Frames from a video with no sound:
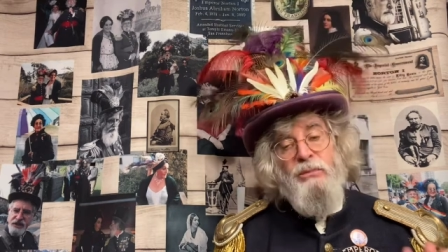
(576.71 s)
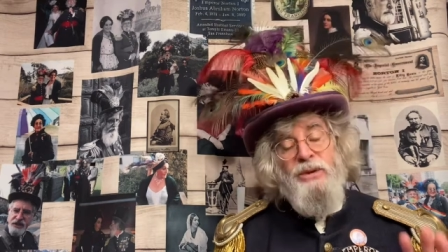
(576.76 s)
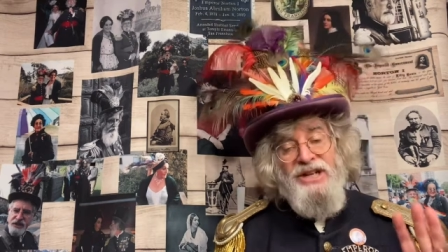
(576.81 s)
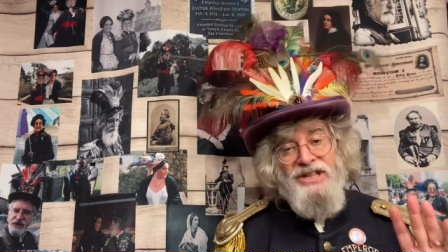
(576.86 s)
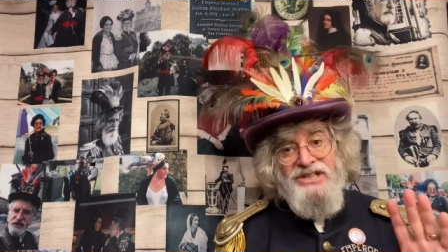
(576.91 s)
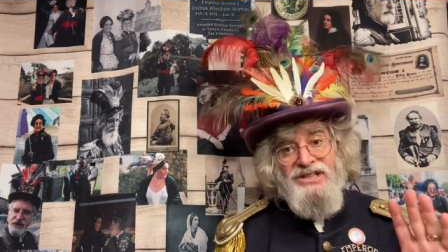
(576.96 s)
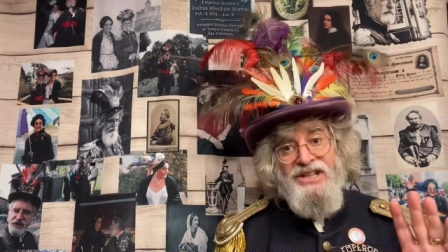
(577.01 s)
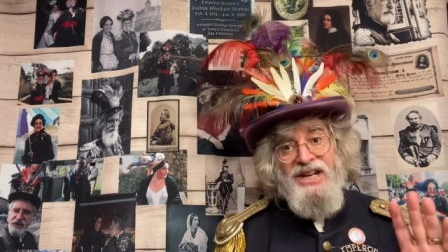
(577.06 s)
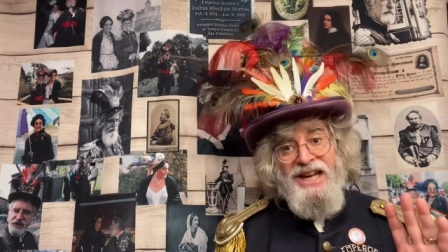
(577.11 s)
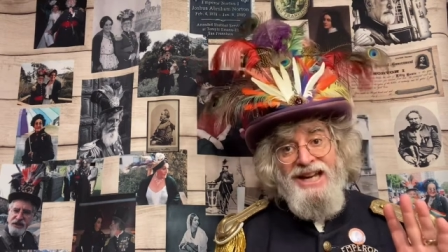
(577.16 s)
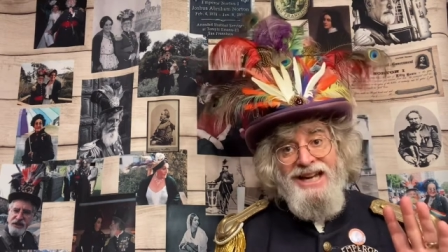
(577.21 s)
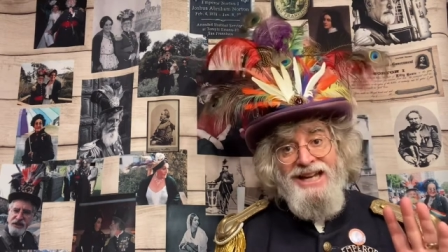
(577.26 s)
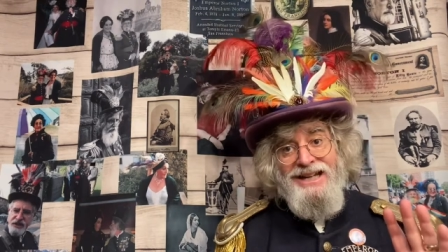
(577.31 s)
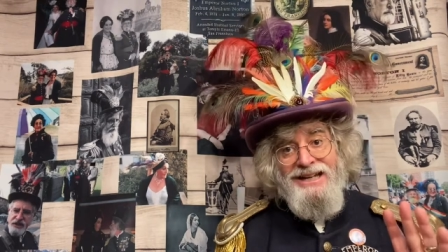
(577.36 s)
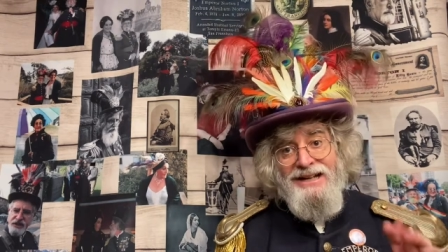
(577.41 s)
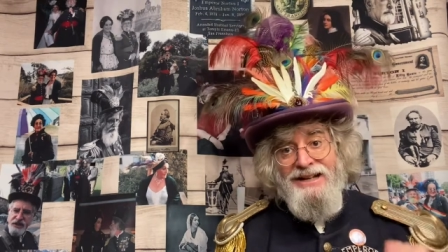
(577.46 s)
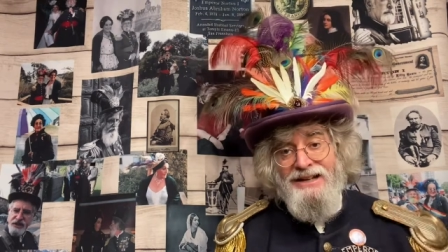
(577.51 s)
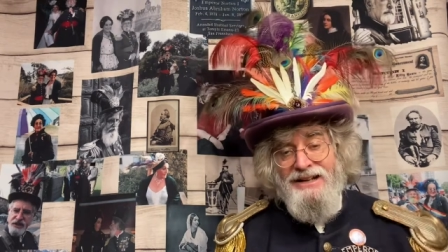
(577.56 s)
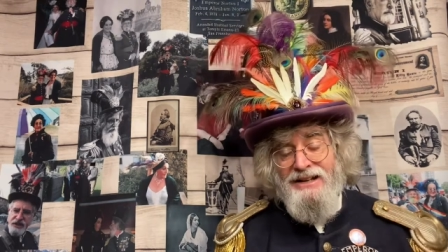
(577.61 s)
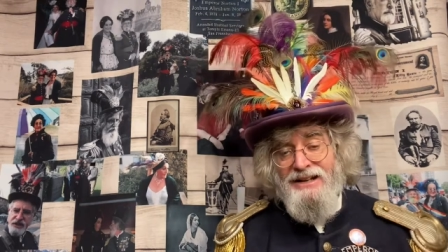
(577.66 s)
We say
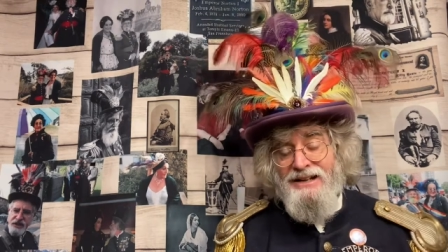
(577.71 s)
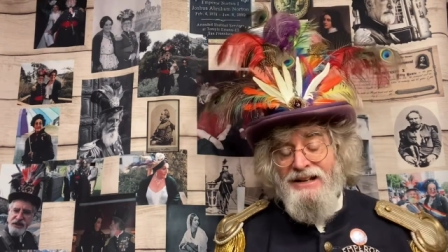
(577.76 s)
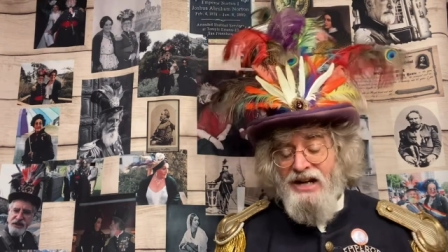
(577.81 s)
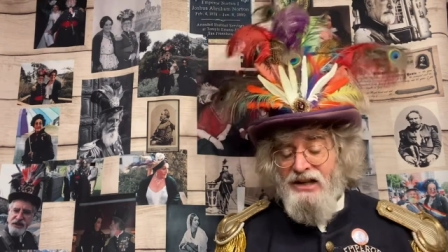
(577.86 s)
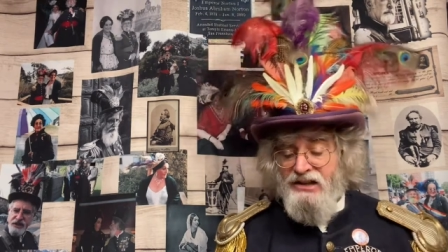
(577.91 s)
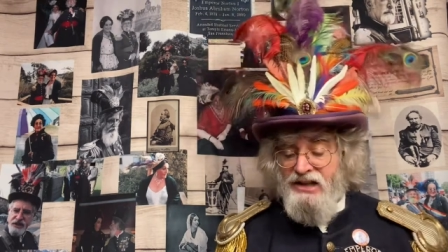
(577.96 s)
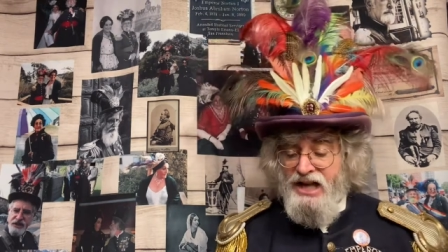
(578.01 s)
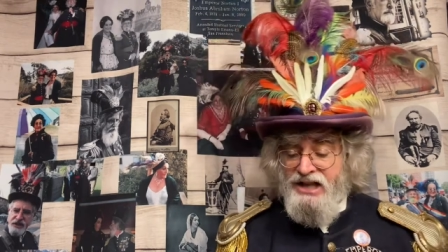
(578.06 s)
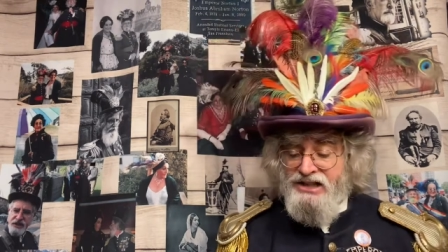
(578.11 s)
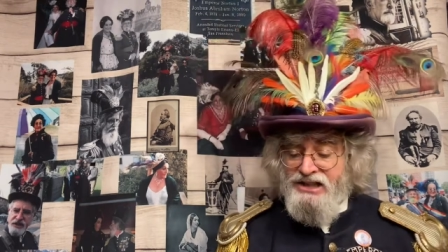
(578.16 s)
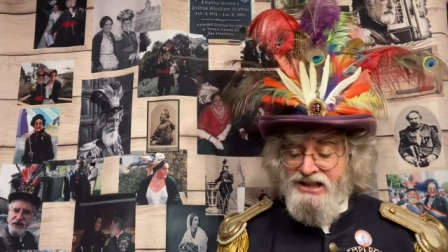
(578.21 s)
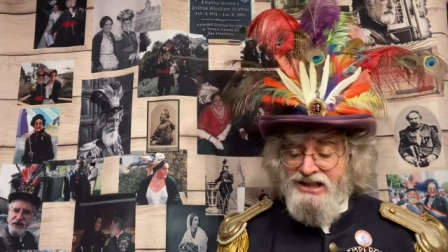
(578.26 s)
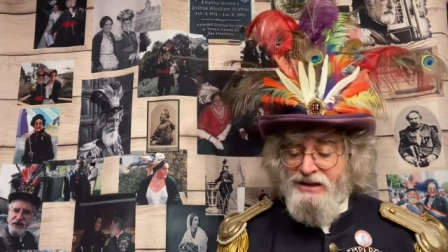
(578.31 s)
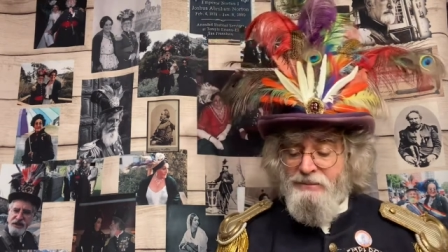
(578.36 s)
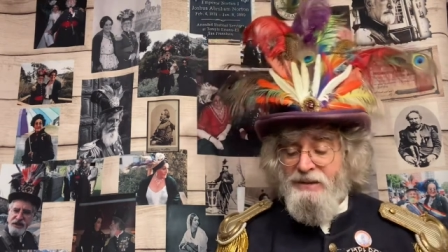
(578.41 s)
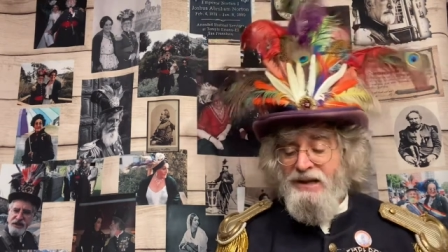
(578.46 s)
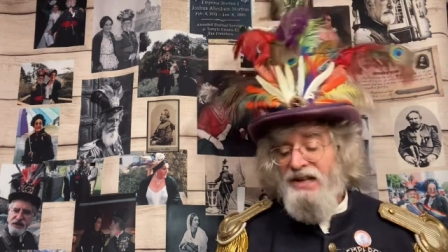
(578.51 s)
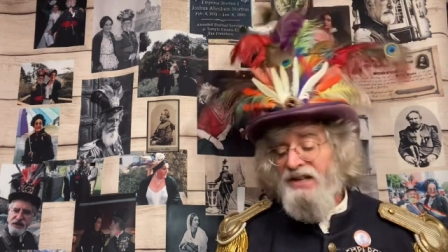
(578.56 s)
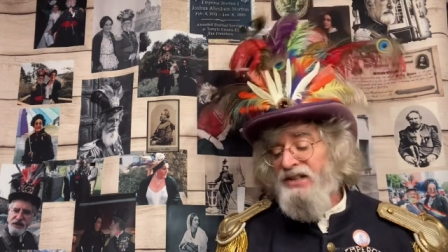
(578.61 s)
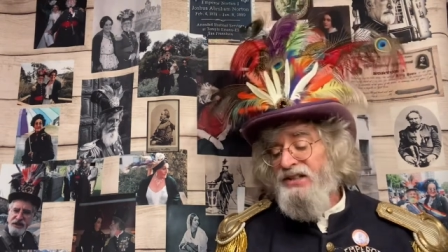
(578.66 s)
allegedly
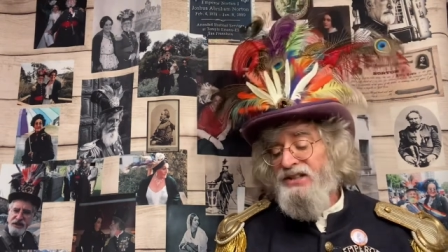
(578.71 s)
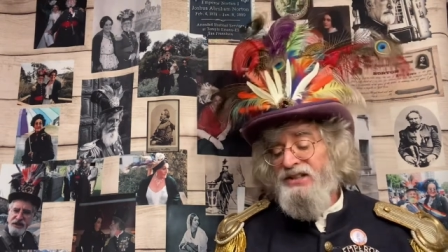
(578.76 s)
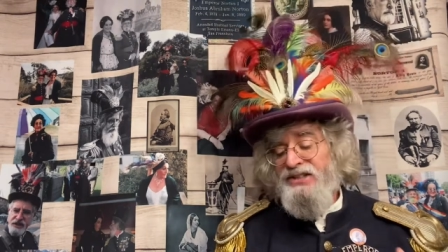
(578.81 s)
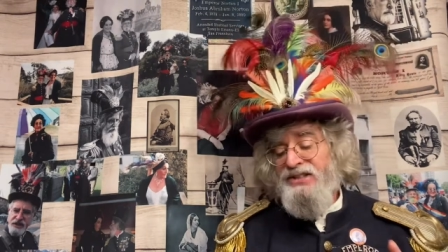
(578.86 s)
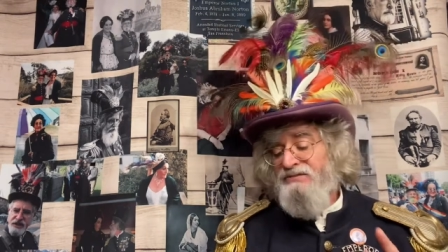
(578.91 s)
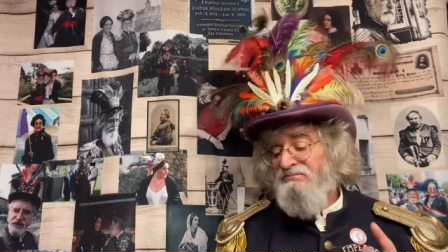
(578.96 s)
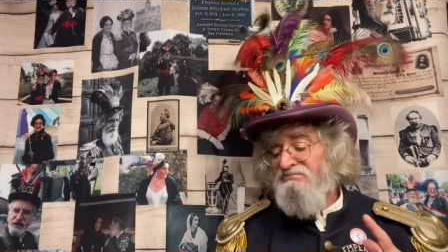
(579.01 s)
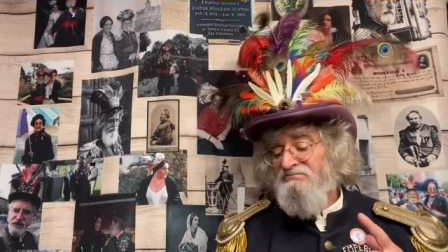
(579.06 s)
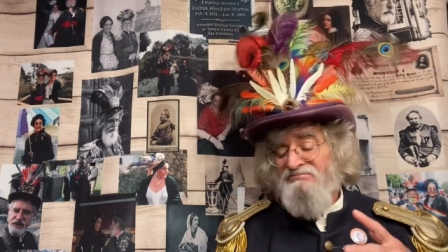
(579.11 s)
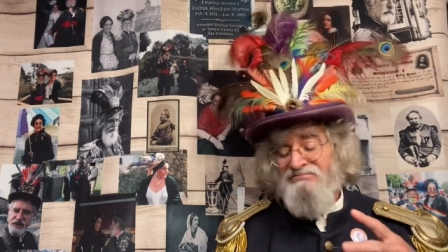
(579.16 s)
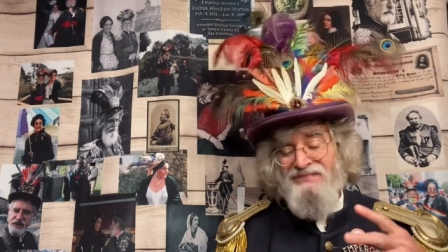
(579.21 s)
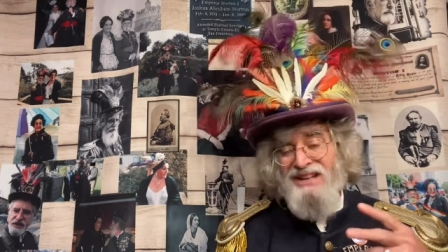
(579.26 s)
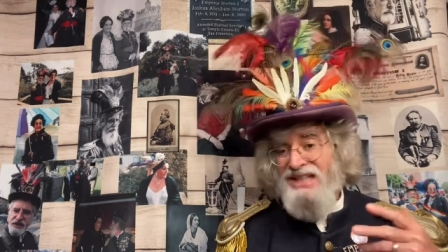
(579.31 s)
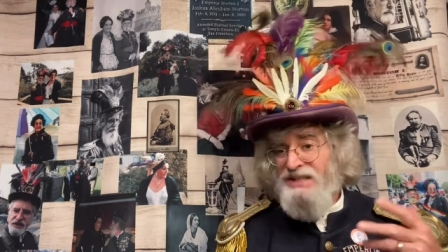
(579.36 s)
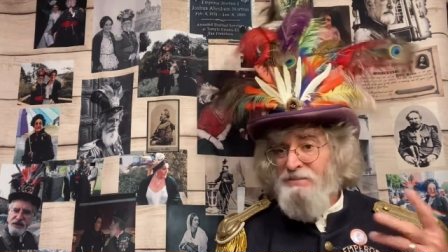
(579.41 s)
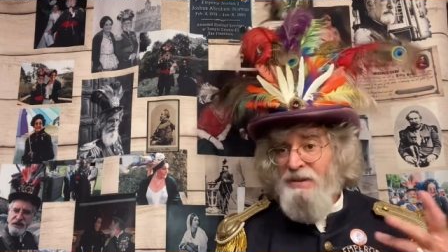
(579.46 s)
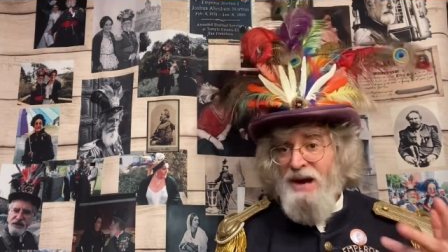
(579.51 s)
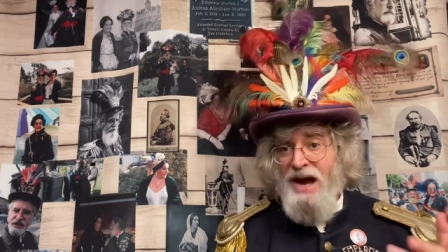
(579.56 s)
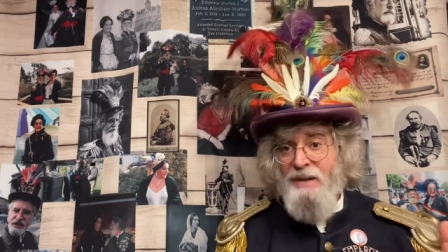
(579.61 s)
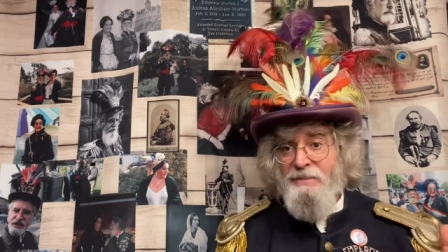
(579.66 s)
because it's
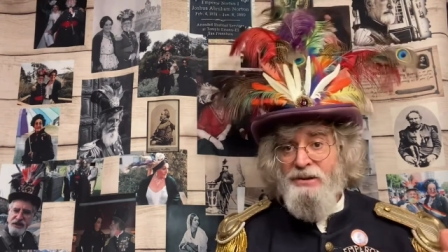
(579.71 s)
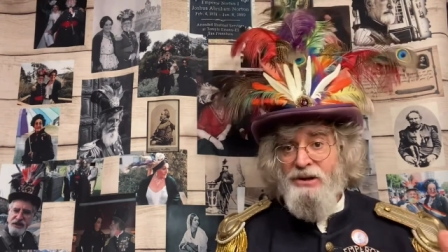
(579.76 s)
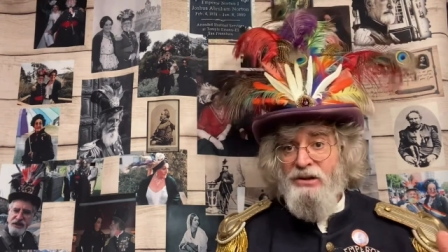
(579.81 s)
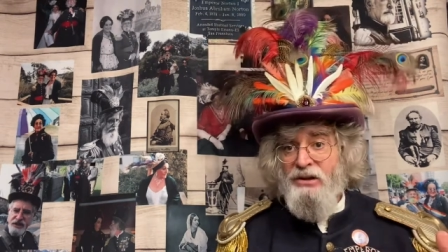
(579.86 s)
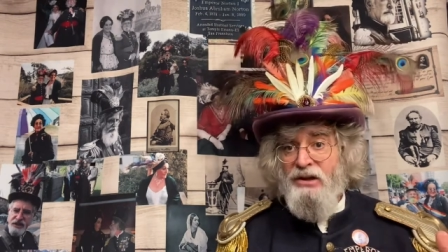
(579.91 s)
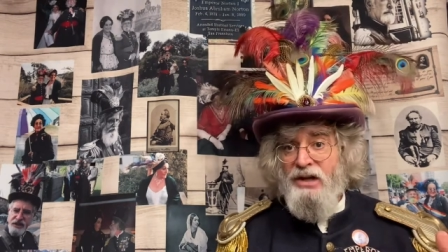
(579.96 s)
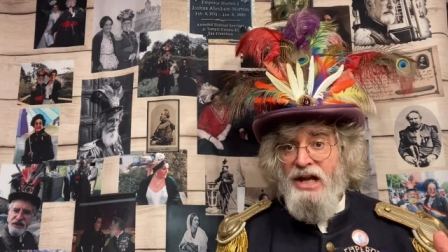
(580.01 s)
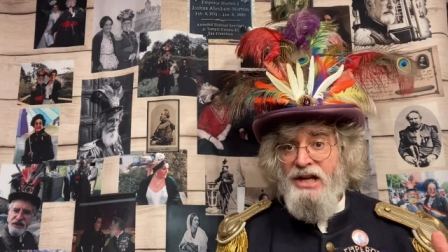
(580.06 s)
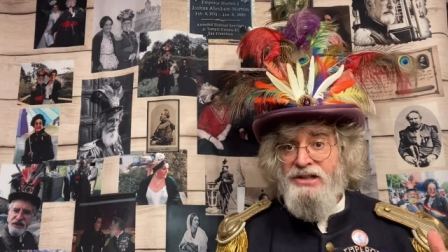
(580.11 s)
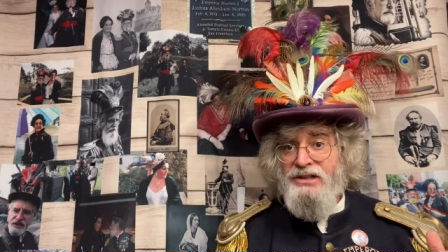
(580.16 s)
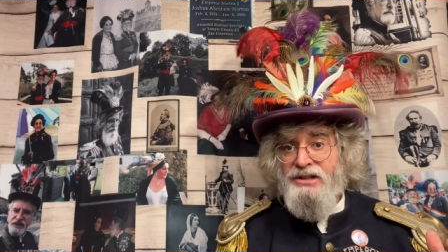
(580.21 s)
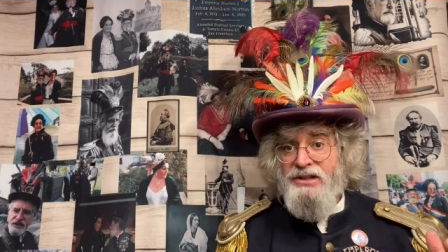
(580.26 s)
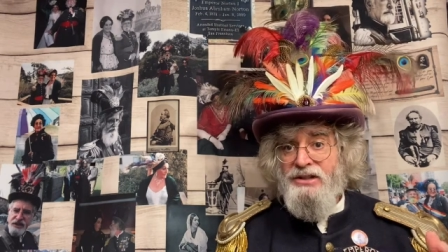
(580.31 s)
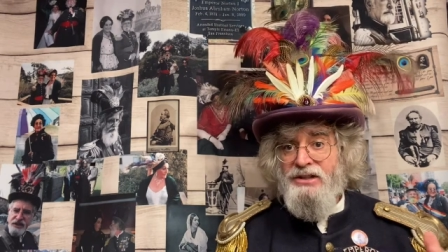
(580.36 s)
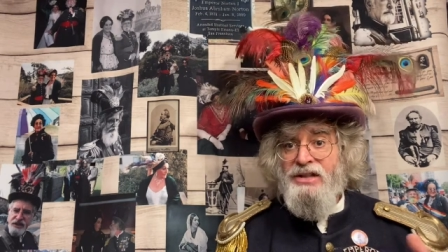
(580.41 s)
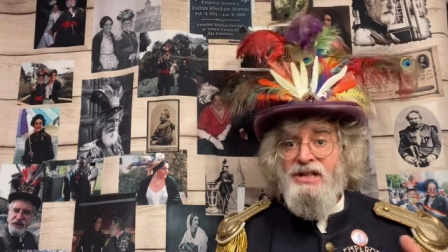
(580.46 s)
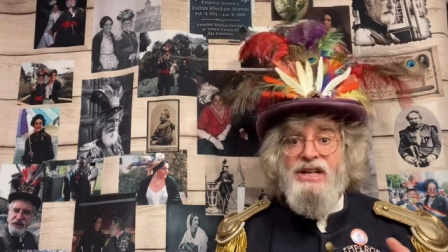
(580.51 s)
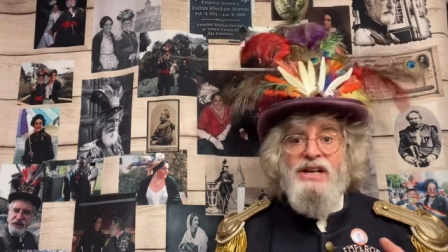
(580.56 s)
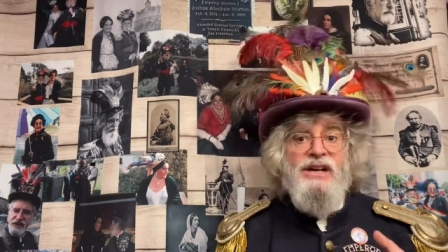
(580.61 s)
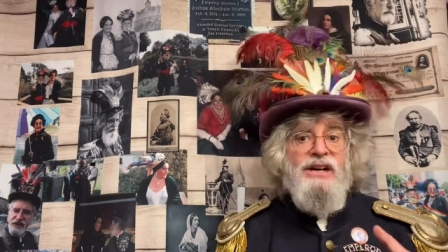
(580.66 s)
popular legend.